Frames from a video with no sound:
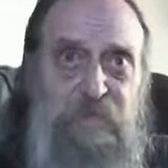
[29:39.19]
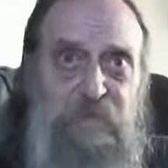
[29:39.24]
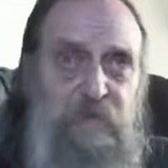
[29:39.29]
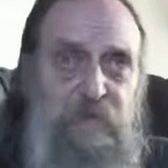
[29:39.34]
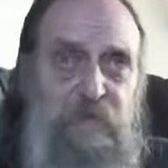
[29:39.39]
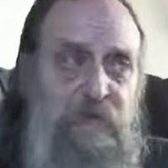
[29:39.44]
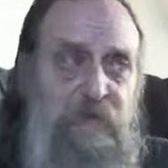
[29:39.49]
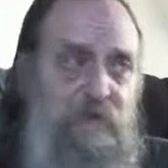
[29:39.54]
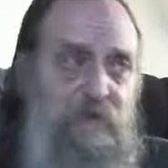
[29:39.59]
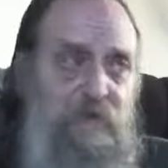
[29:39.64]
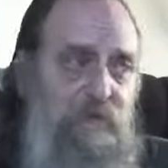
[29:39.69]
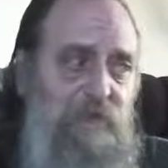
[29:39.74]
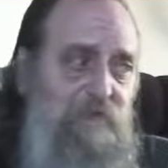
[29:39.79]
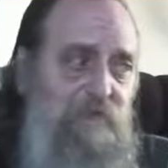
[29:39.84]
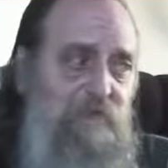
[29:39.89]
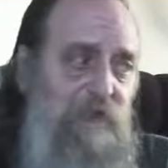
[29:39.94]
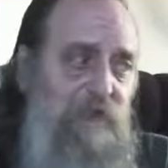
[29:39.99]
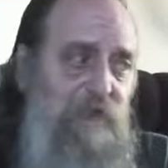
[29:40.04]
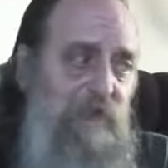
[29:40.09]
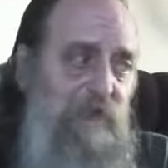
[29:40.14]
uh,
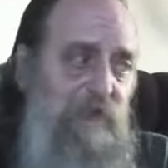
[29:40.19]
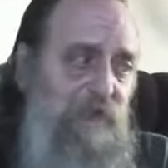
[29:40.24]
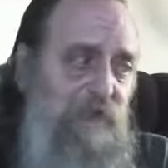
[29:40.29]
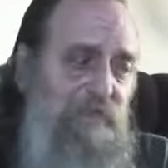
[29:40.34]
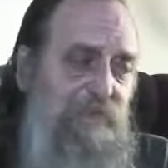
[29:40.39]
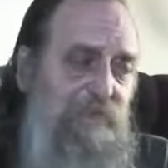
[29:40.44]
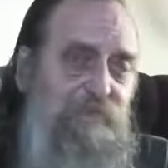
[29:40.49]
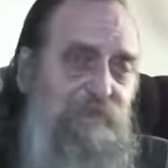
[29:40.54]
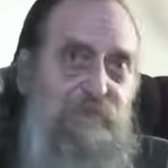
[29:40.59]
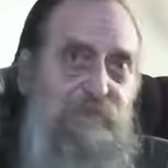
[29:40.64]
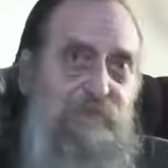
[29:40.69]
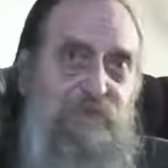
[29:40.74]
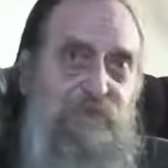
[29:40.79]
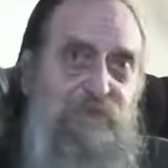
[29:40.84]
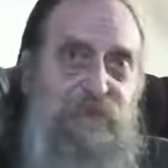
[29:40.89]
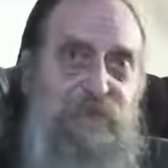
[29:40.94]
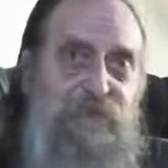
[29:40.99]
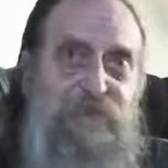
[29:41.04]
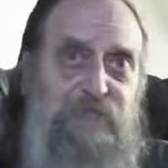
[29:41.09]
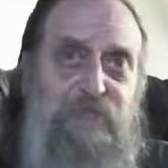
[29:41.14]
my
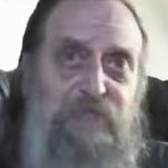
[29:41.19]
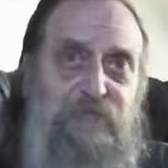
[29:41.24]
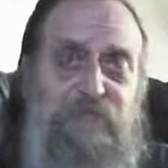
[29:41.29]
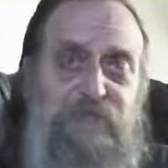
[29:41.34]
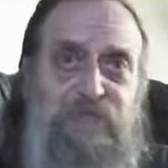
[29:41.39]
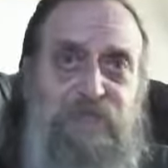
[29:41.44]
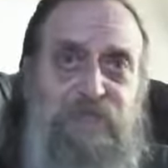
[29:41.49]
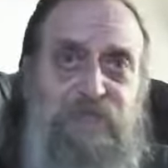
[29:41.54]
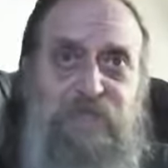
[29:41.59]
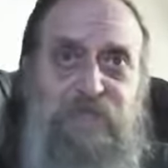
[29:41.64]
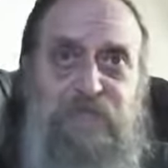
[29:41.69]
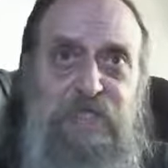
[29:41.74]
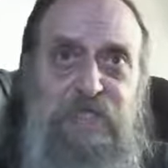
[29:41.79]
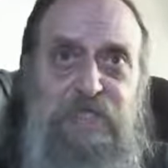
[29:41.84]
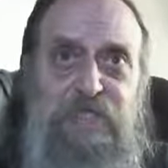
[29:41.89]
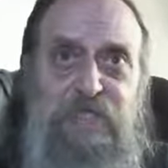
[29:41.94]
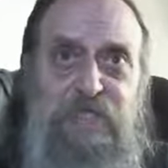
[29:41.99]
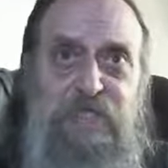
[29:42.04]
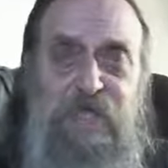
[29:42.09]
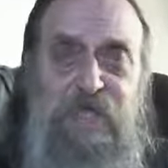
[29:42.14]
researching
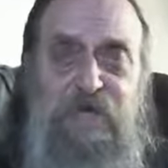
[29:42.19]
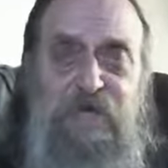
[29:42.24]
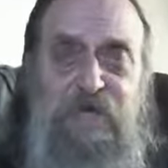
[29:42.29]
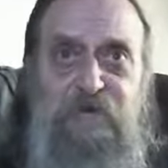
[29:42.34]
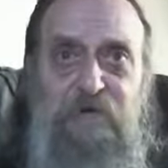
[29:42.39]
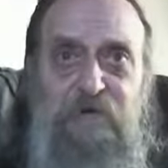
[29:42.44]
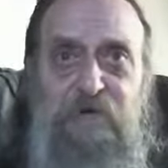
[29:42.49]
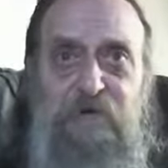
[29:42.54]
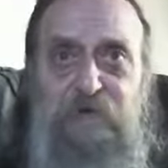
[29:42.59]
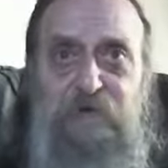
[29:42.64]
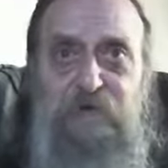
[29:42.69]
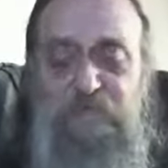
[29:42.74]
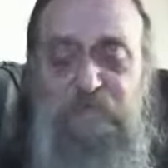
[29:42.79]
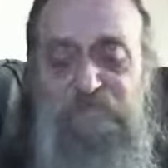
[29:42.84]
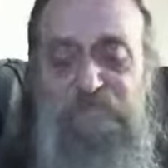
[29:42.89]
in the area.